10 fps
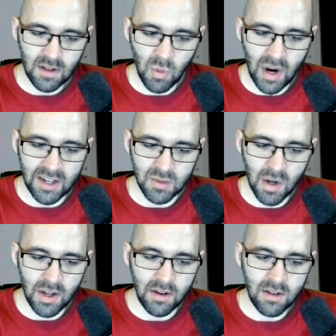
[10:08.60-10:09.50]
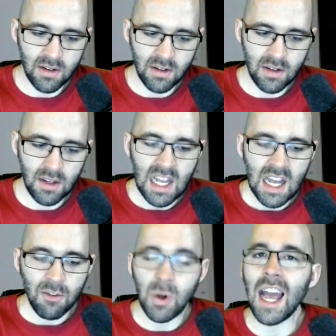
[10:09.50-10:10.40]
y is 1.
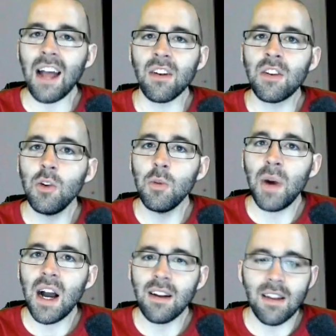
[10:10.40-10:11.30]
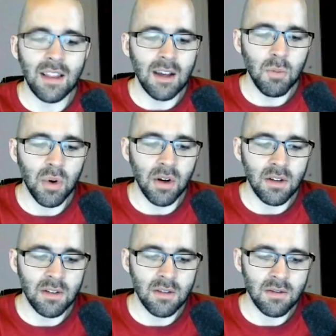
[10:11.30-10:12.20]
If we add 2 pi to the
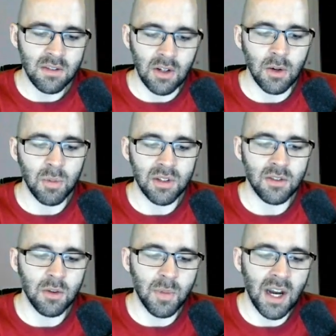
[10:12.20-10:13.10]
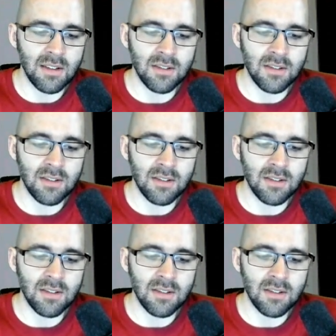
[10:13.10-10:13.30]
input, 0 plus 2 pi